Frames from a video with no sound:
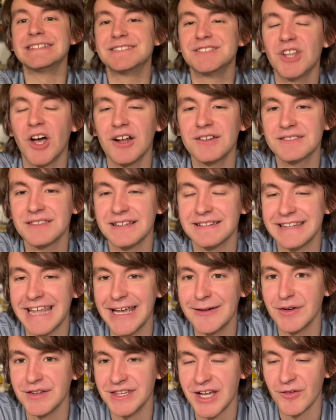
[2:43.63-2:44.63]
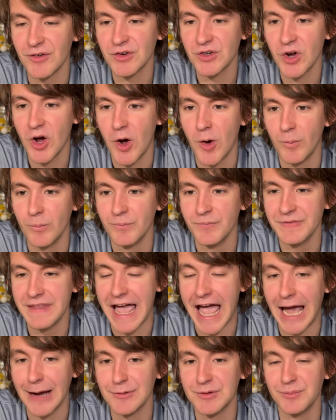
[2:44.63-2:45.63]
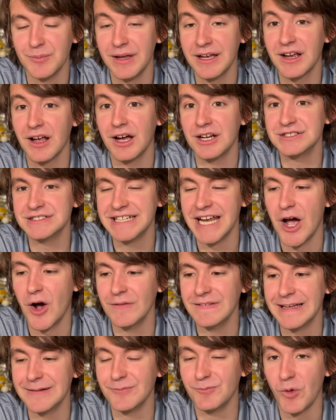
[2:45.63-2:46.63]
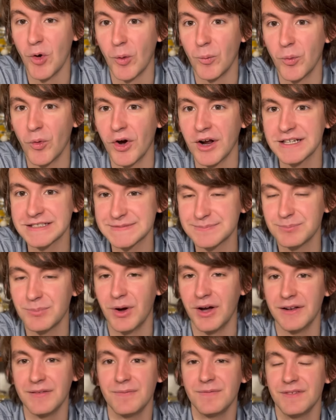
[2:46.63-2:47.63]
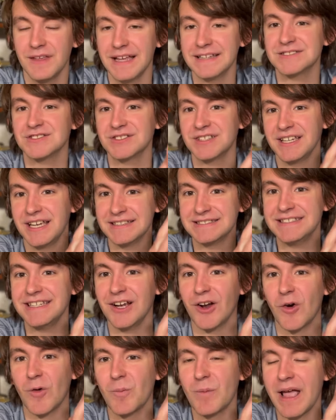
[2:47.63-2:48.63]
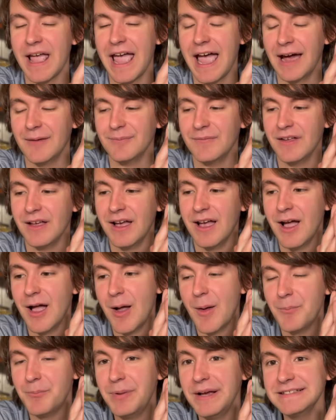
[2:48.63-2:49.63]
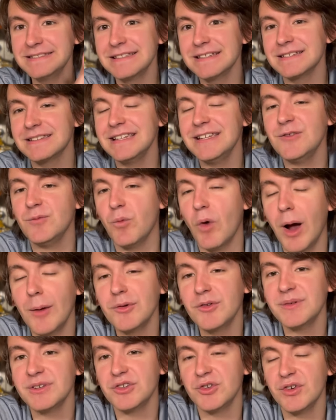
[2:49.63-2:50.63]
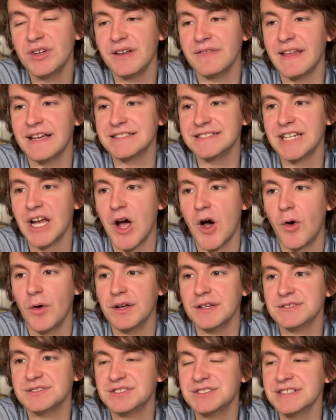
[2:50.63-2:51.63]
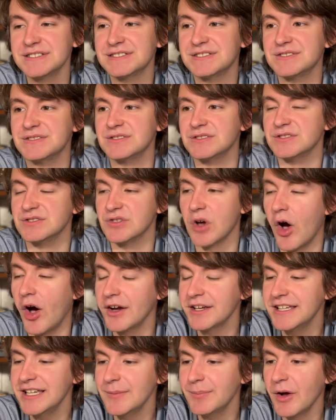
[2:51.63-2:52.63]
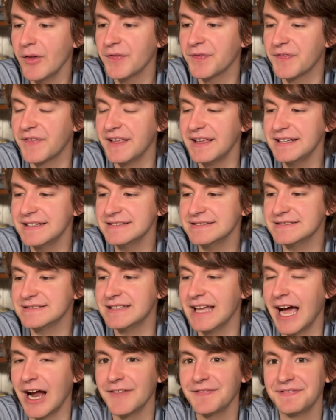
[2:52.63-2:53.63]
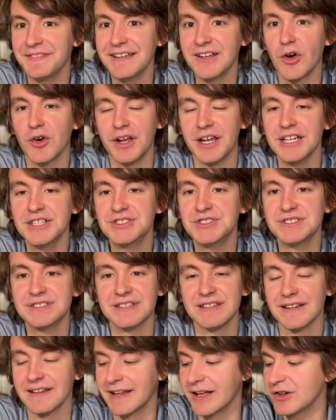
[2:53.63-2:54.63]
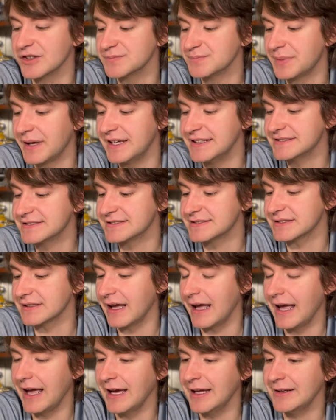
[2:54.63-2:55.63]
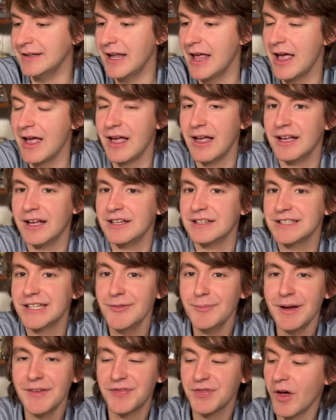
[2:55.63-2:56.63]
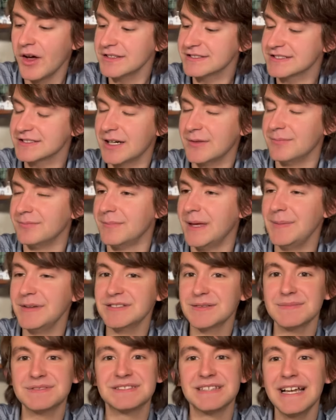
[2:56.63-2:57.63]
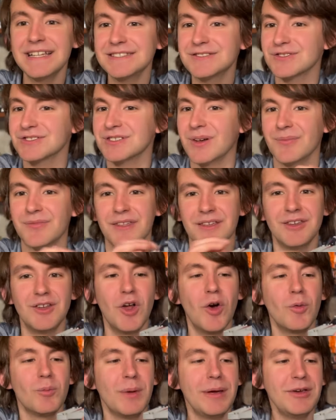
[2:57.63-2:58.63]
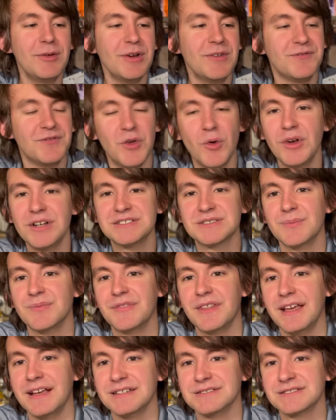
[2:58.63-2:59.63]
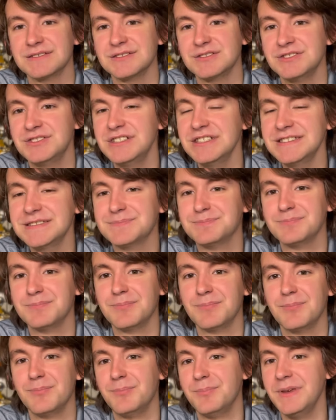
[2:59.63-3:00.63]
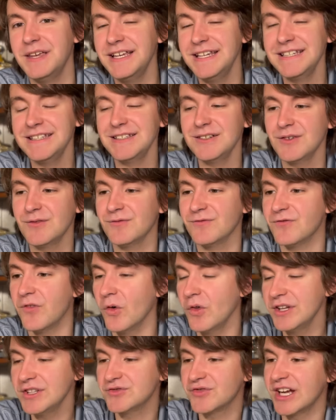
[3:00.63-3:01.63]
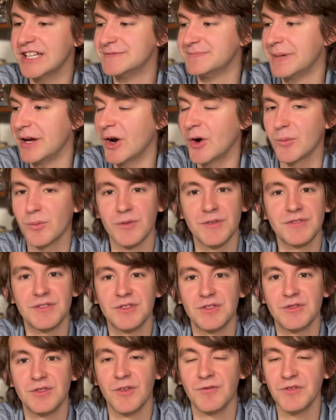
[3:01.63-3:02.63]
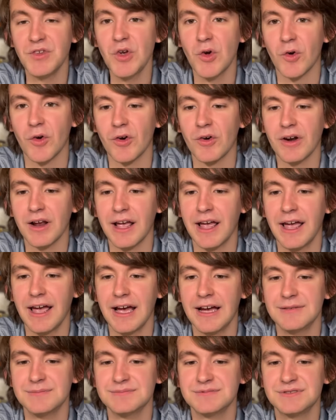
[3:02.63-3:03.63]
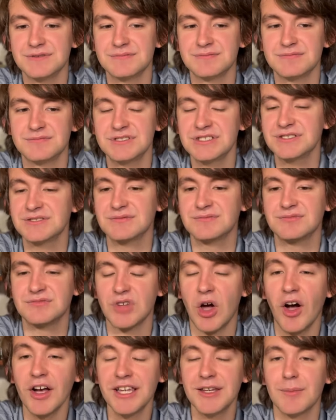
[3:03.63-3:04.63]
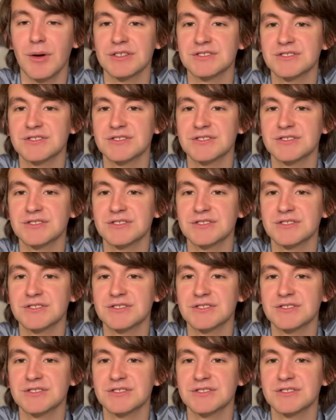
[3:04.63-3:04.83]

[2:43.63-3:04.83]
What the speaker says: thought the day would never come that I would make a channel named Will Bricks, but it's here. And basically what I'm going to be doing in that channel is just talking about things that I think are issues in the Lego space and give my thoughts on maybe some sets or something, you know, maybe reviewing some things. Just being fully transparent with the viewer and just talking about